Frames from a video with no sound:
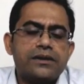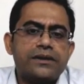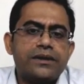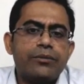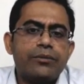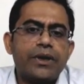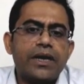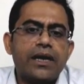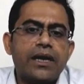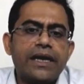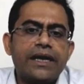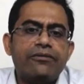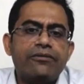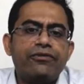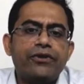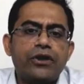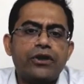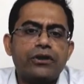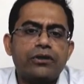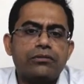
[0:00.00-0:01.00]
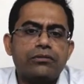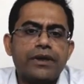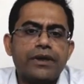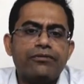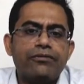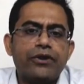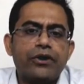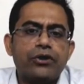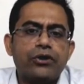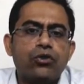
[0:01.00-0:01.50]
Similarly, if
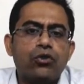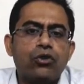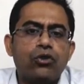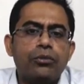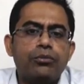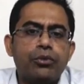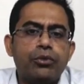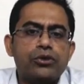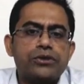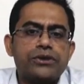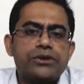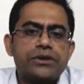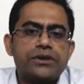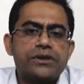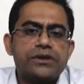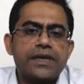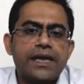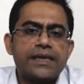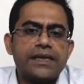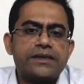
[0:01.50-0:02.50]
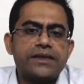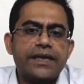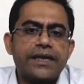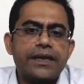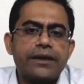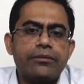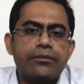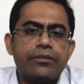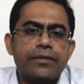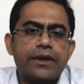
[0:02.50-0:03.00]
your goalpost is, let's
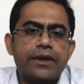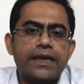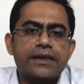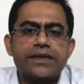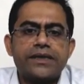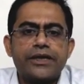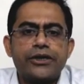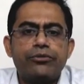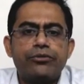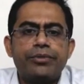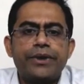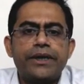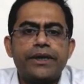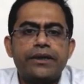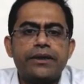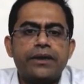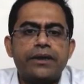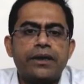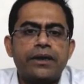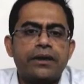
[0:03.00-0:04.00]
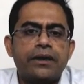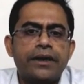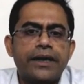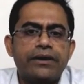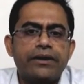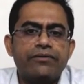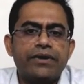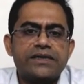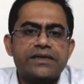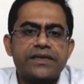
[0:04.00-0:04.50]
say you've been
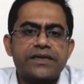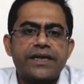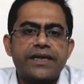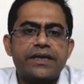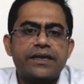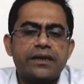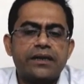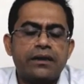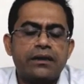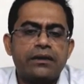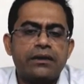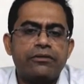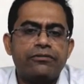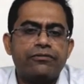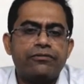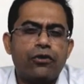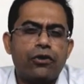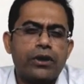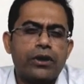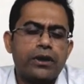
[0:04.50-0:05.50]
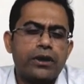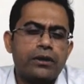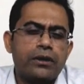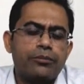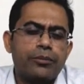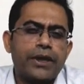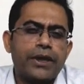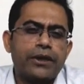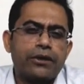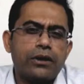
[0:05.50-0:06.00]
investing for
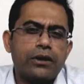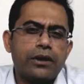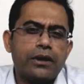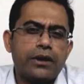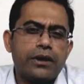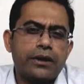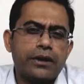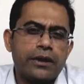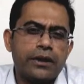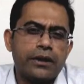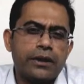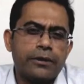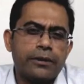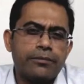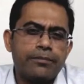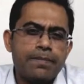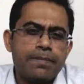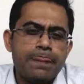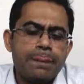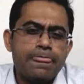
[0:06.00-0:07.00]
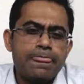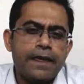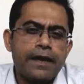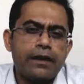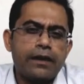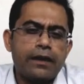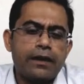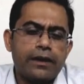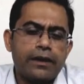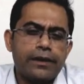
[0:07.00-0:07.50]
a particular
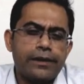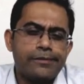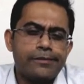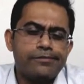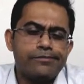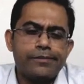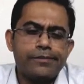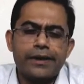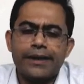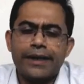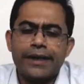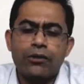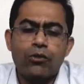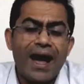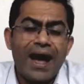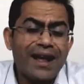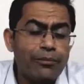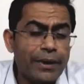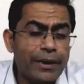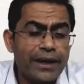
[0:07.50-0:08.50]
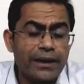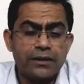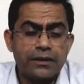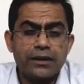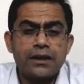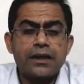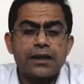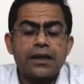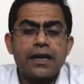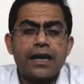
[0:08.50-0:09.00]
requirement,
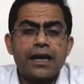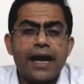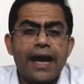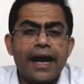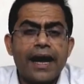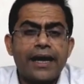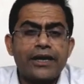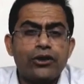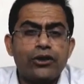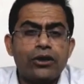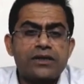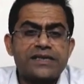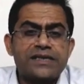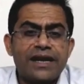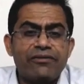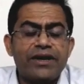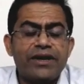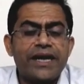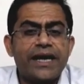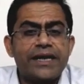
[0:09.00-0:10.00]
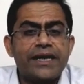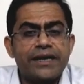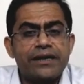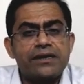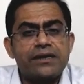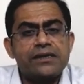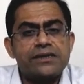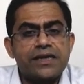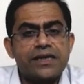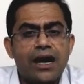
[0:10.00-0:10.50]
and you're 7-8
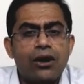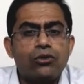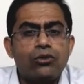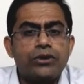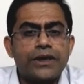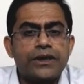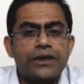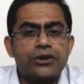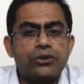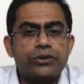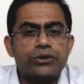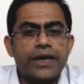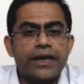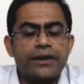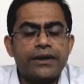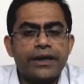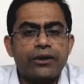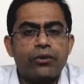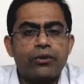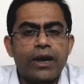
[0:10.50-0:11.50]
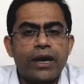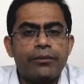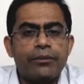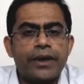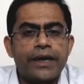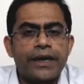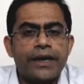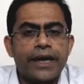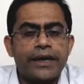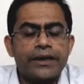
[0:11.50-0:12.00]
years out into that
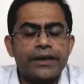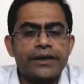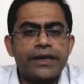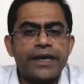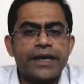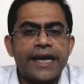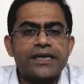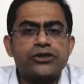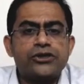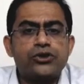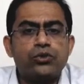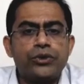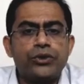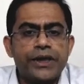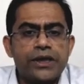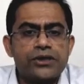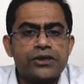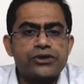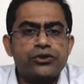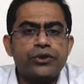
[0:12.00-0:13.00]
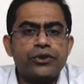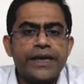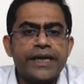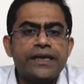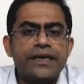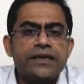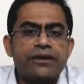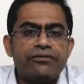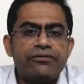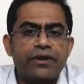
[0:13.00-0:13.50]
requirement, and the next 2 years you
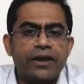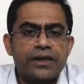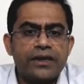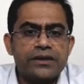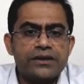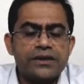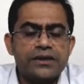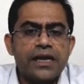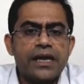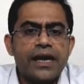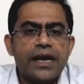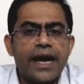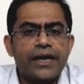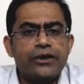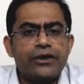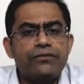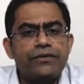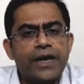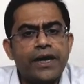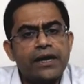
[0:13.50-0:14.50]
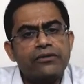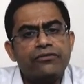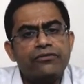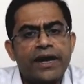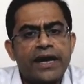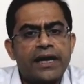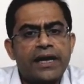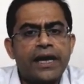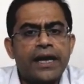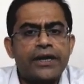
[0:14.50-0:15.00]
need the funds, and you've done
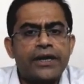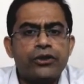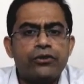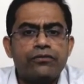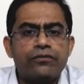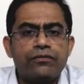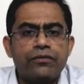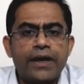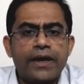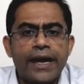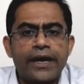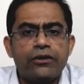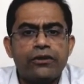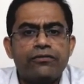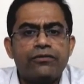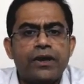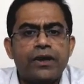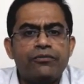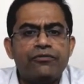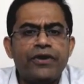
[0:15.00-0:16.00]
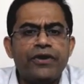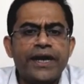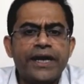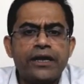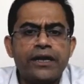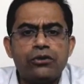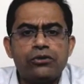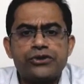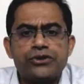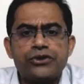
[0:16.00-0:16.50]
well and you've kind of come
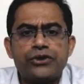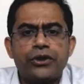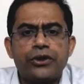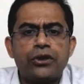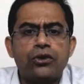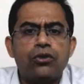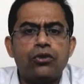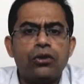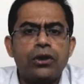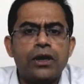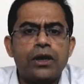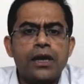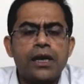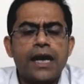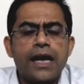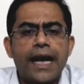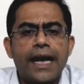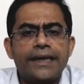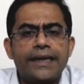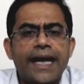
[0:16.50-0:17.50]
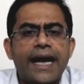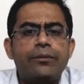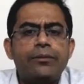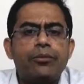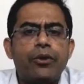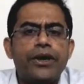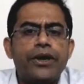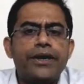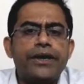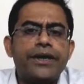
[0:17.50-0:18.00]
very close to your goal, at
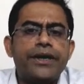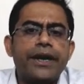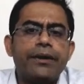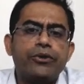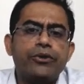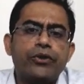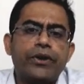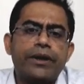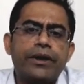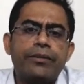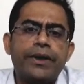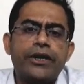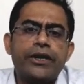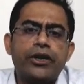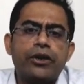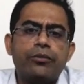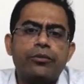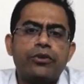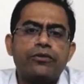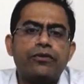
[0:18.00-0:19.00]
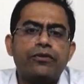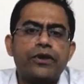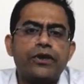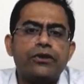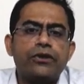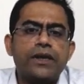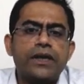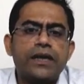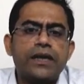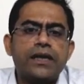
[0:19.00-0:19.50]
that point in time you can make your
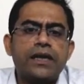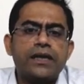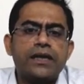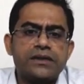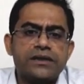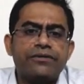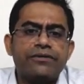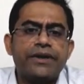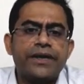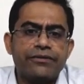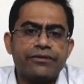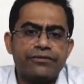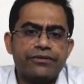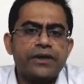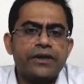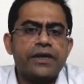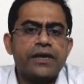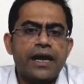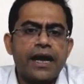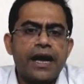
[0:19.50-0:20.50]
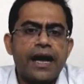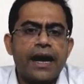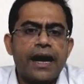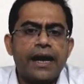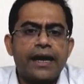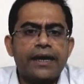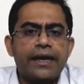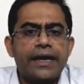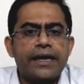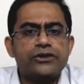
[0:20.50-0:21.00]
portfolio a little conservative
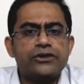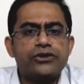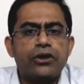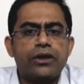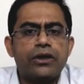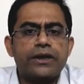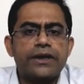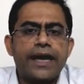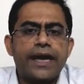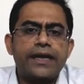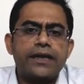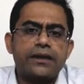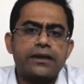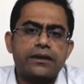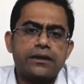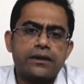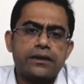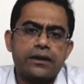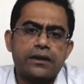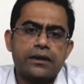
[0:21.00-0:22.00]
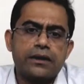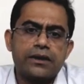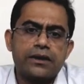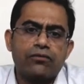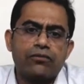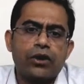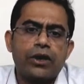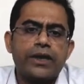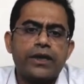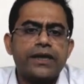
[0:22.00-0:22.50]
and ensure that
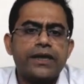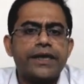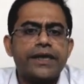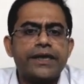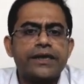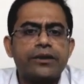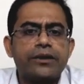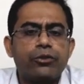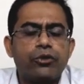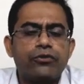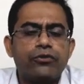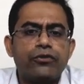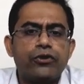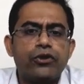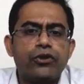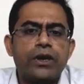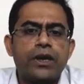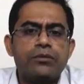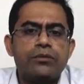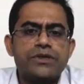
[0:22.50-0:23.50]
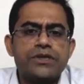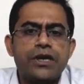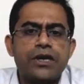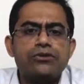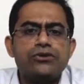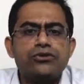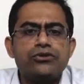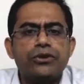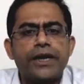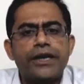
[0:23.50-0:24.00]
the volatility in the portfolio comes
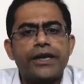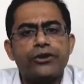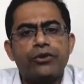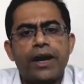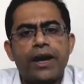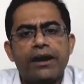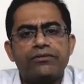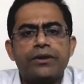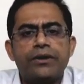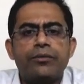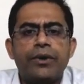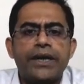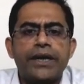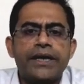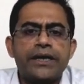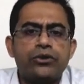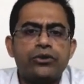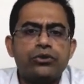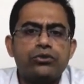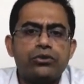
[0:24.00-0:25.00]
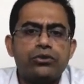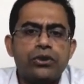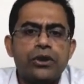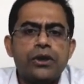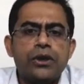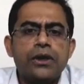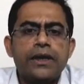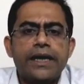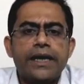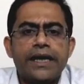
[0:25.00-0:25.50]
down, so that you have the money to
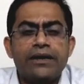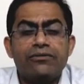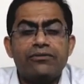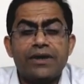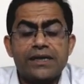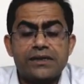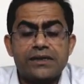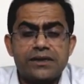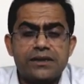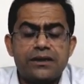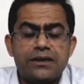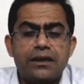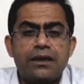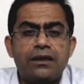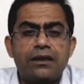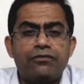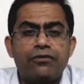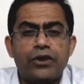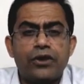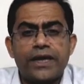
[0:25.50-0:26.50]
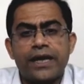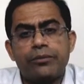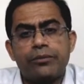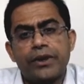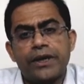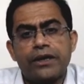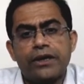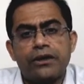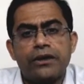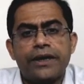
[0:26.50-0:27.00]
invest for that
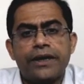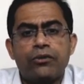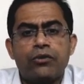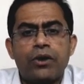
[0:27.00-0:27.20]
particular